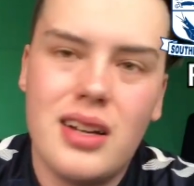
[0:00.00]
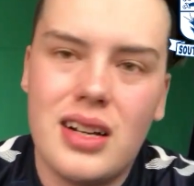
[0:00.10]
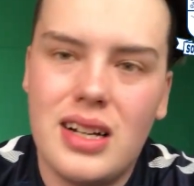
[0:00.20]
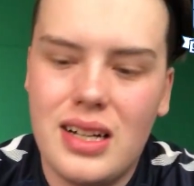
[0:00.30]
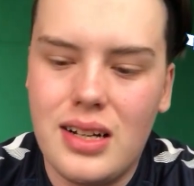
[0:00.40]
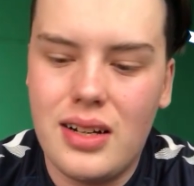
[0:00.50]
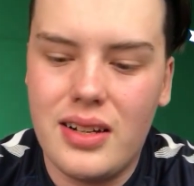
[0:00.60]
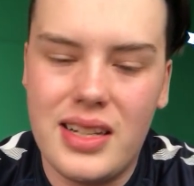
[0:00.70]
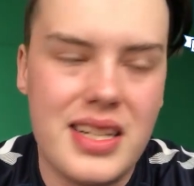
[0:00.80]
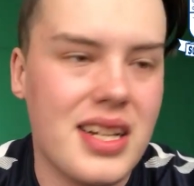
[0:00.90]

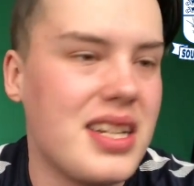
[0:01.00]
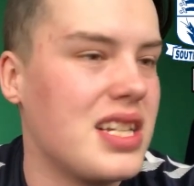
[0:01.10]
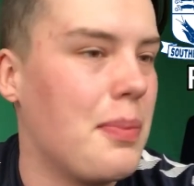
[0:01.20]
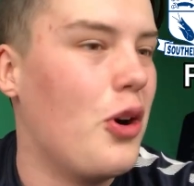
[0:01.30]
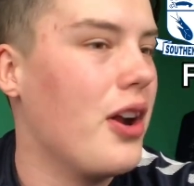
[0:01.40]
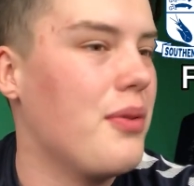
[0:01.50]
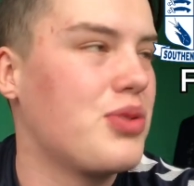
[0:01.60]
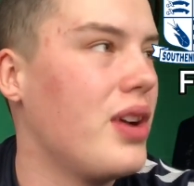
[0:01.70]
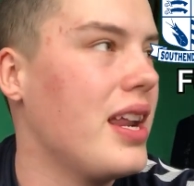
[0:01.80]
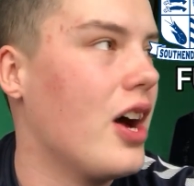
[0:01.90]
Oh, it's just disappointing. I
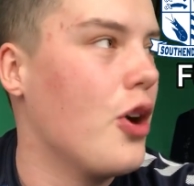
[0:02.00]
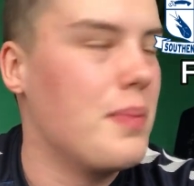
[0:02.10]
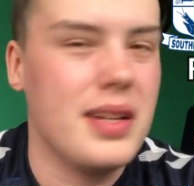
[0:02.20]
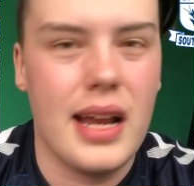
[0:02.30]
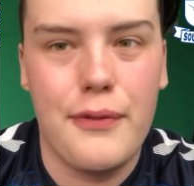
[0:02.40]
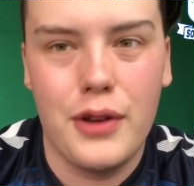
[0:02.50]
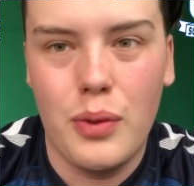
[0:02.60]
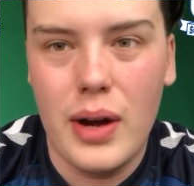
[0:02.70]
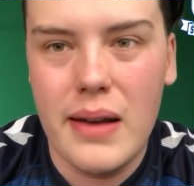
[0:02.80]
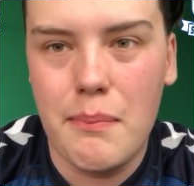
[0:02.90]
was really hoping today for the
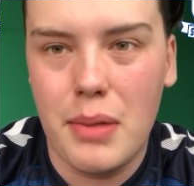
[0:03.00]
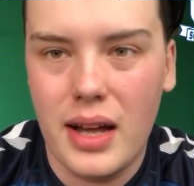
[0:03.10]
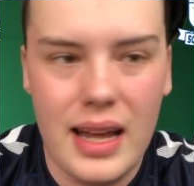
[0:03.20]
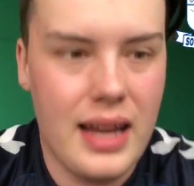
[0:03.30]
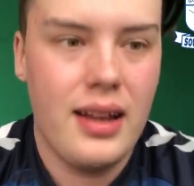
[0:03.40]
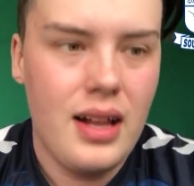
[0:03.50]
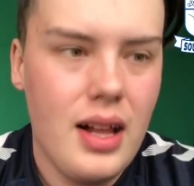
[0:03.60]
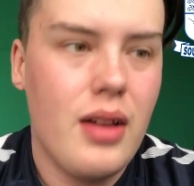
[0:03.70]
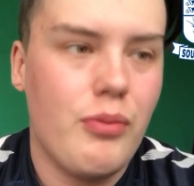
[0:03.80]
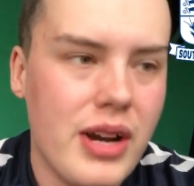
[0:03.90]
win, but hey,
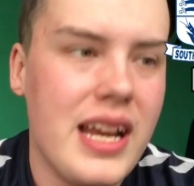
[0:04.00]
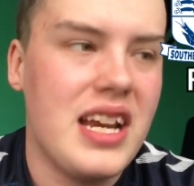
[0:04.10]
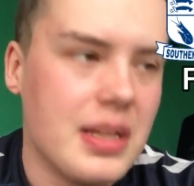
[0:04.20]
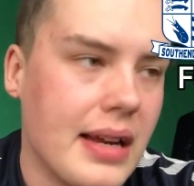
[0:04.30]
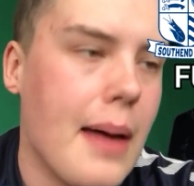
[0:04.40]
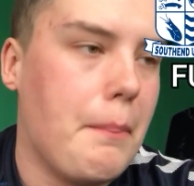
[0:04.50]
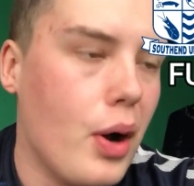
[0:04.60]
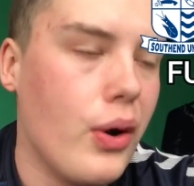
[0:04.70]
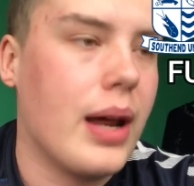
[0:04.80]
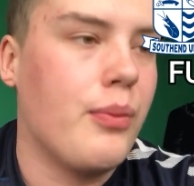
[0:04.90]
we need to get
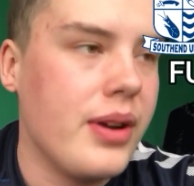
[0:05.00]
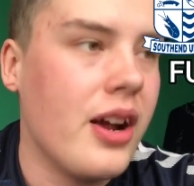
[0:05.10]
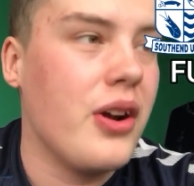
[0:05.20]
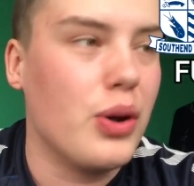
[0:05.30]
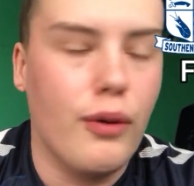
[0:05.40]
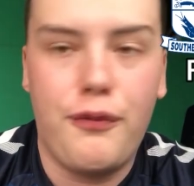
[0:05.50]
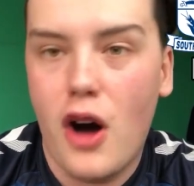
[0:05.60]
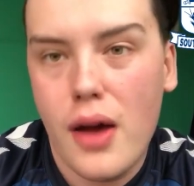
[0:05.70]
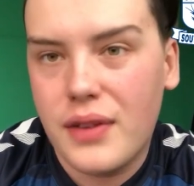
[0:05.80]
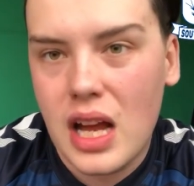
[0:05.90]
building, and we've only got
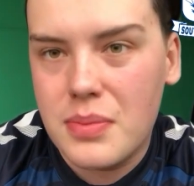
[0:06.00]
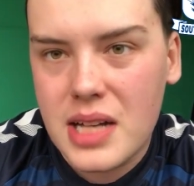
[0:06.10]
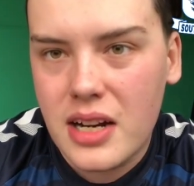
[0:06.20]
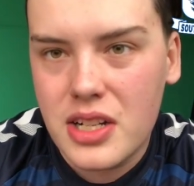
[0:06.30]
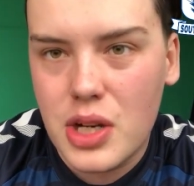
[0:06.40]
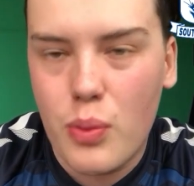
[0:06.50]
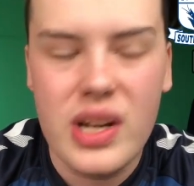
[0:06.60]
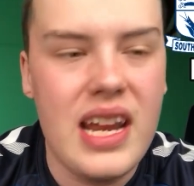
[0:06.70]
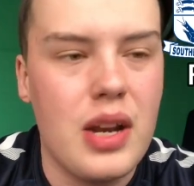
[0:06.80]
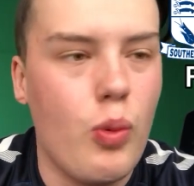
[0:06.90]
5 games now to do it.
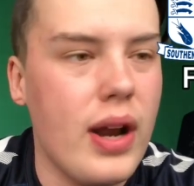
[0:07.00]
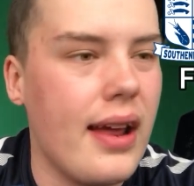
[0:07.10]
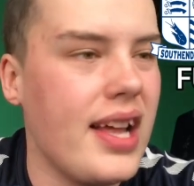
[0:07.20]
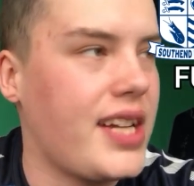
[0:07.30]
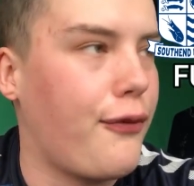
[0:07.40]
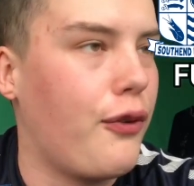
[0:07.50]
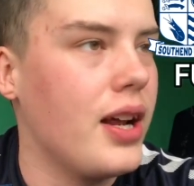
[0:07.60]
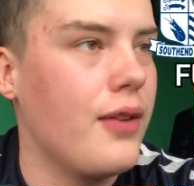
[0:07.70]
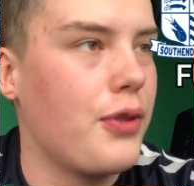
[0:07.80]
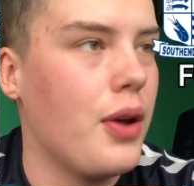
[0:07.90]
We need to win at least
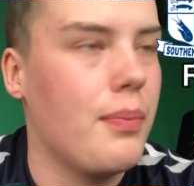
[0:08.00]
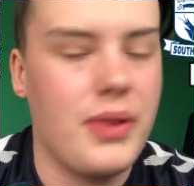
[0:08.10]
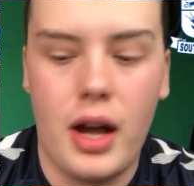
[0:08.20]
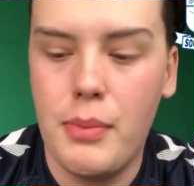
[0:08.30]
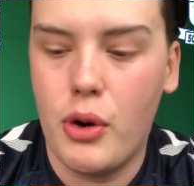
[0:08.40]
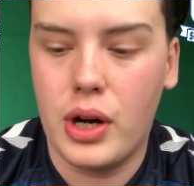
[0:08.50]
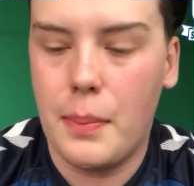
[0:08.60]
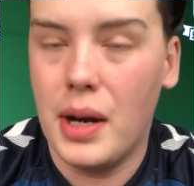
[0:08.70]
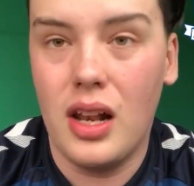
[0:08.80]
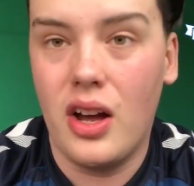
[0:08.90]
3 of them. I'm not going
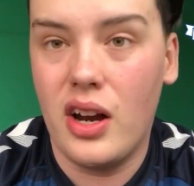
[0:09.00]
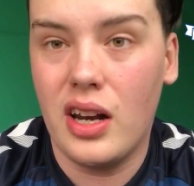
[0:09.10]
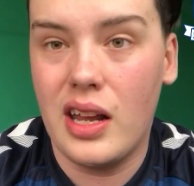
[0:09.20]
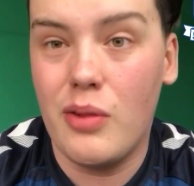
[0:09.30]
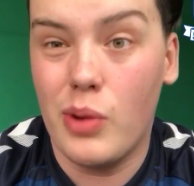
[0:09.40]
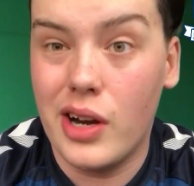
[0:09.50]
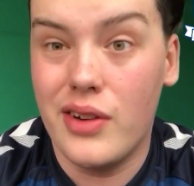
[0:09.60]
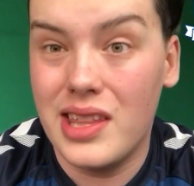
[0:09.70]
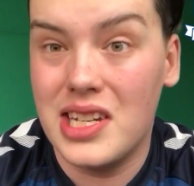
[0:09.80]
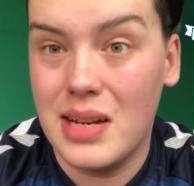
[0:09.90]
to put it lightly, we're
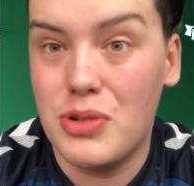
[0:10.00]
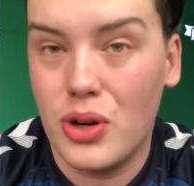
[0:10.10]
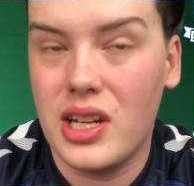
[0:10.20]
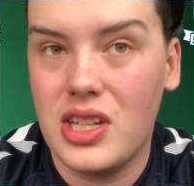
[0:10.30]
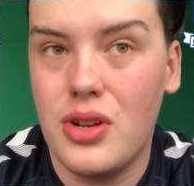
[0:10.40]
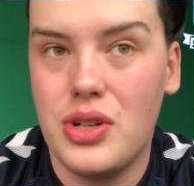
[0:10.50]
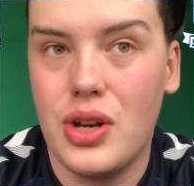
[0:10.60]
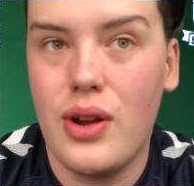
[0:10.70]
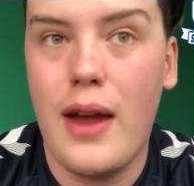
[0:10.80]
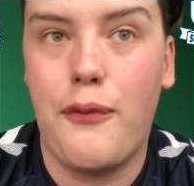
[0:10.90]
in the deep doggy
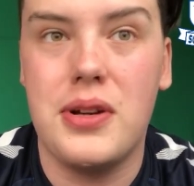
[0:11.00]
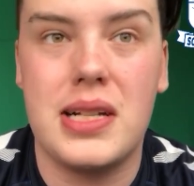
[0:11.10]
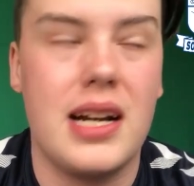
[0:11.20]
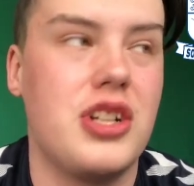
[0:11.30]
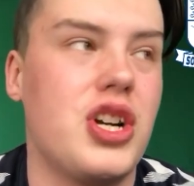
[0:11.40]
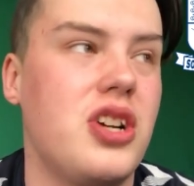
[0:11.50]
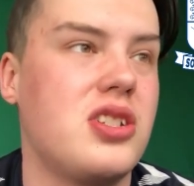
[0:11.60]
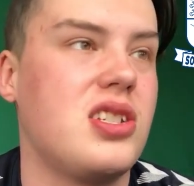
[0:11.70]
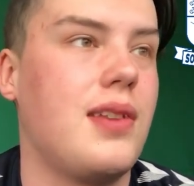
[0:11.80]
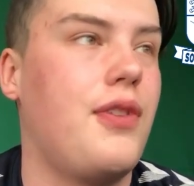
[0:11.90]
doo-doo. If we stand a
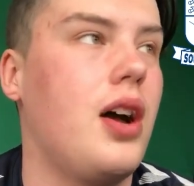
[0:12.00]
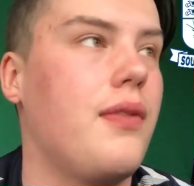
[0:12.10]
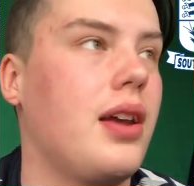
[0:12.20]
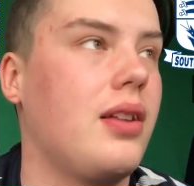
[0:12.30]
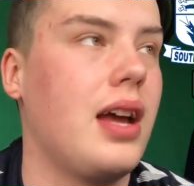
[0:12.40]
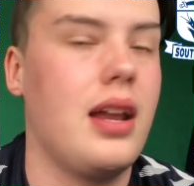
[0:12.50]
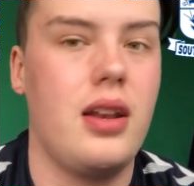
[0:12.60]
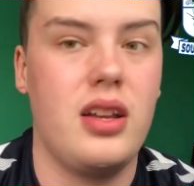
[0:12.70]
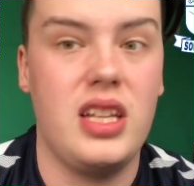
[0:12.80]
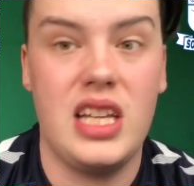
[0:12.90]
chance of surviving,
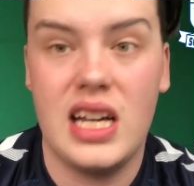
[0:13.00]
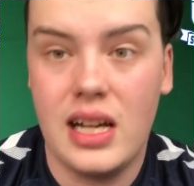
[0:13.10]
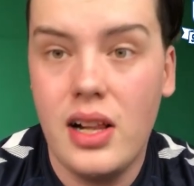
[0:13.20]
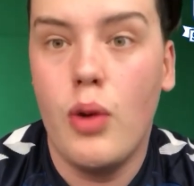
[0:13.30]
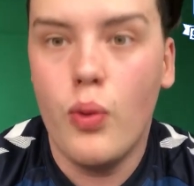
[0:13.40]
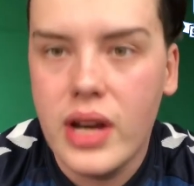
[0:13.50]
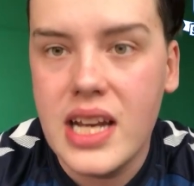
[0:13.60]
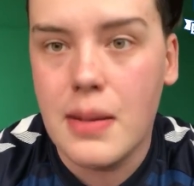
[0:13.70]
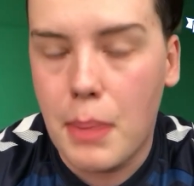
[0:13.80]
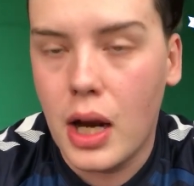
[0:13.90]
then yeah, we
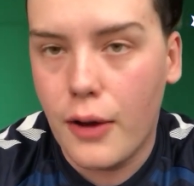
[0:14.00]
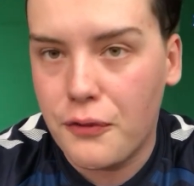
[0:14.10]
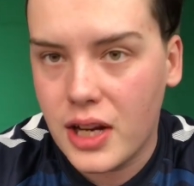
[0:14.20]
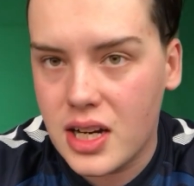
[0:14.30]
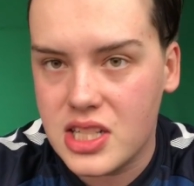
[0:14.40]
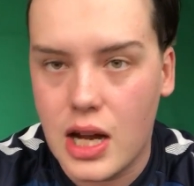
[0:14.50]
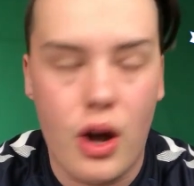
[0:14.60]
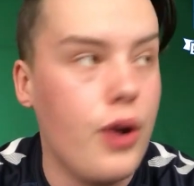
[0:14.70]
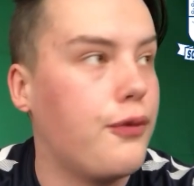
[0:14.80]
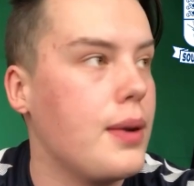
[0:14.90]
need to pull our fingers out.
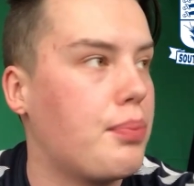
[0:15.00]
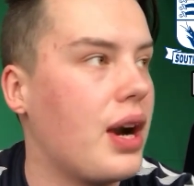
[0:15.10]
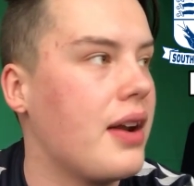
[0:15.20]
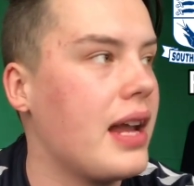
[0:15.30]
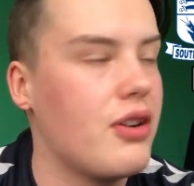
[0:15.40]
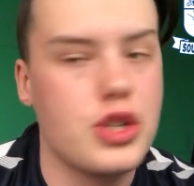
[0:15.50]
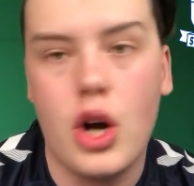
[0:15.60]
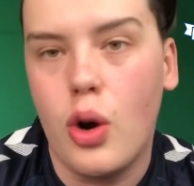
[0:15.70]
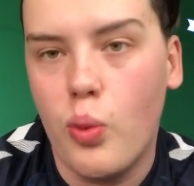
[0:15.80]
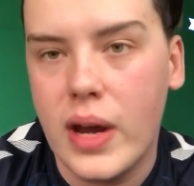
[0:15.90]
Hopefully Brown now has
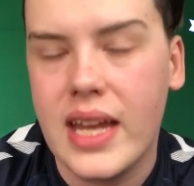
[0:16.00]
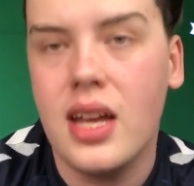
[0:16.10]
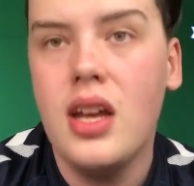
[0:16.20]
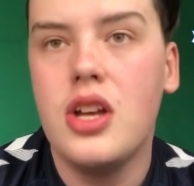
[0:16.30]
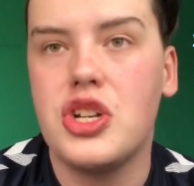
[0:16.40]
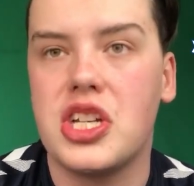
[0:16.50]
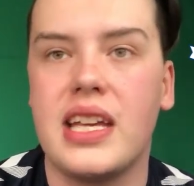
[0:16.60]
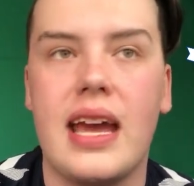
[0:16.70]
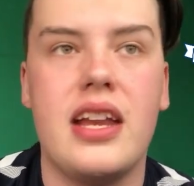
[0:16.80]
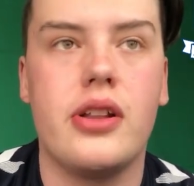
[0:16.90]
got a week just to
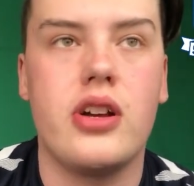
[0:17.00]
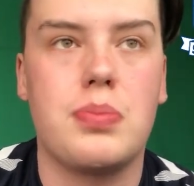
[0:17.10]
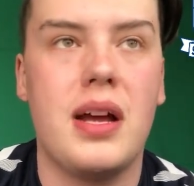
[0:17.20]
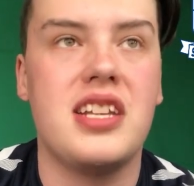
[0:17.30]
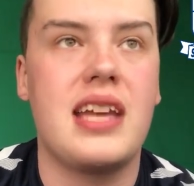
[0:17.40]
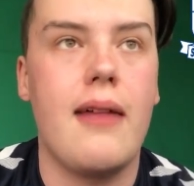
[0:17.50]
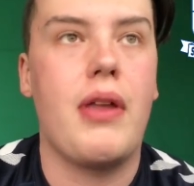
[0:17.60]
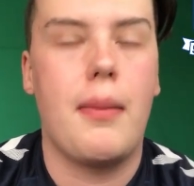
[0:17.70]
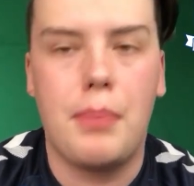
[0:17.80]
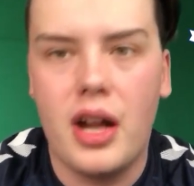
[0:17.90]
get in those players, get
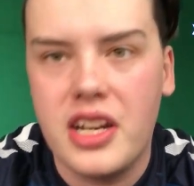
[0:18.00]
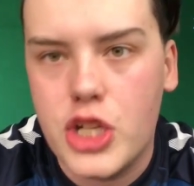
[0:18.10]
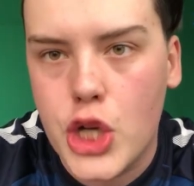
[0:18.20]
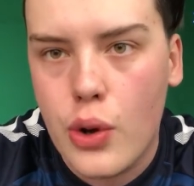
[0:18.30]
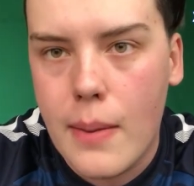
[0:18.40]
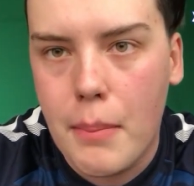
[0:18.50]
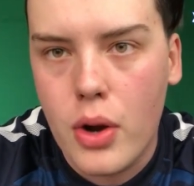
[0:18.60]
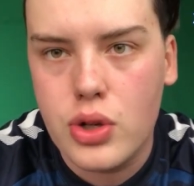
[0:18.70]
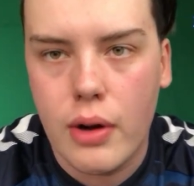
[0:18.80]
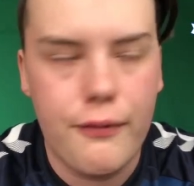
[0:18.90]
their bloody shooting
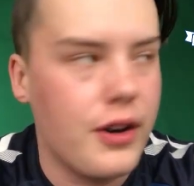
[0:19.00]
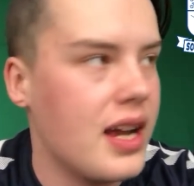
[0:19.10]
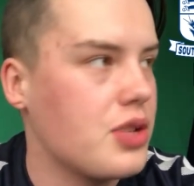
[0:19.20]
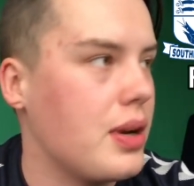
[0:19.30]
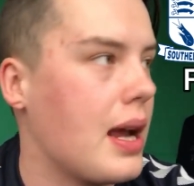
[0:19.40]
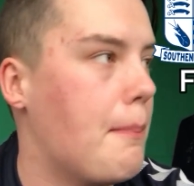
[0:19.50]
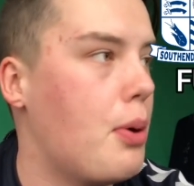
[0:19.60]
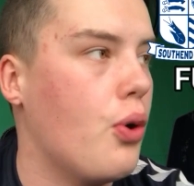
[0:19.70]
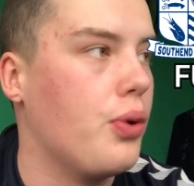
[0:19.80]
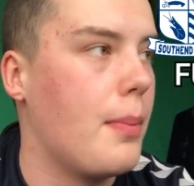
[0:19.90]
boots on for next week and
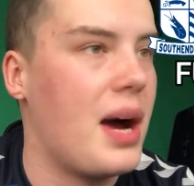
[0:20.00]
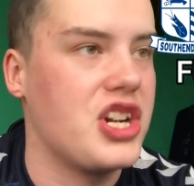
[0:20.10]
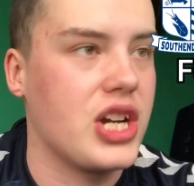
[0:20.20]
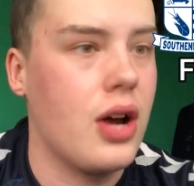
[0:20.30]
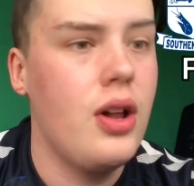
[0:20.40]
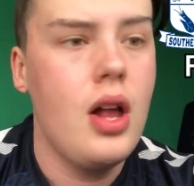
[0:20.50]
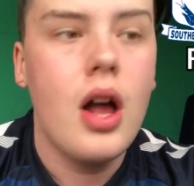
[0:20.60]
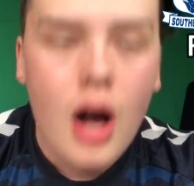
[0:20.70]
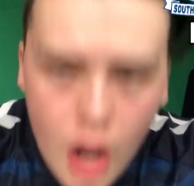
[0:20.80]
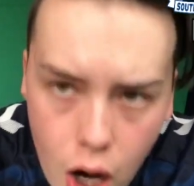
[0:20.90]
pull the magic.
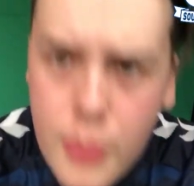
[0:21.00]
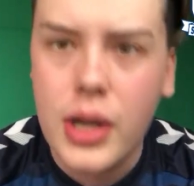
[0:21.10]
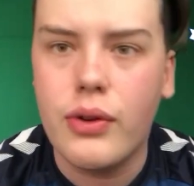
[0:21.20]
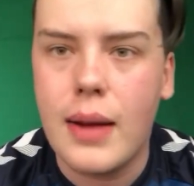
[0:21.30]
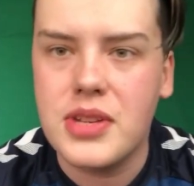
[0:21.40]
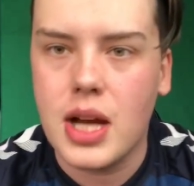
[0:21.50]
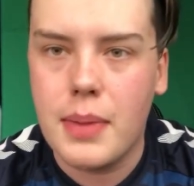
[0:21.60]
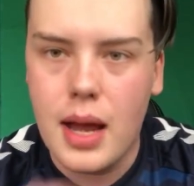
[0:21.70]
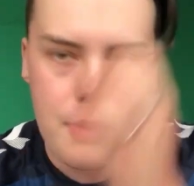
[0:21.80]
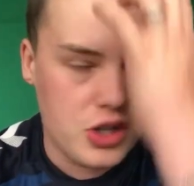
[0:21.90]
I'm going to wrap this up
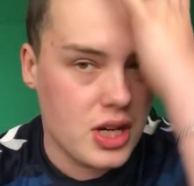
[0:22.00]
here, boys.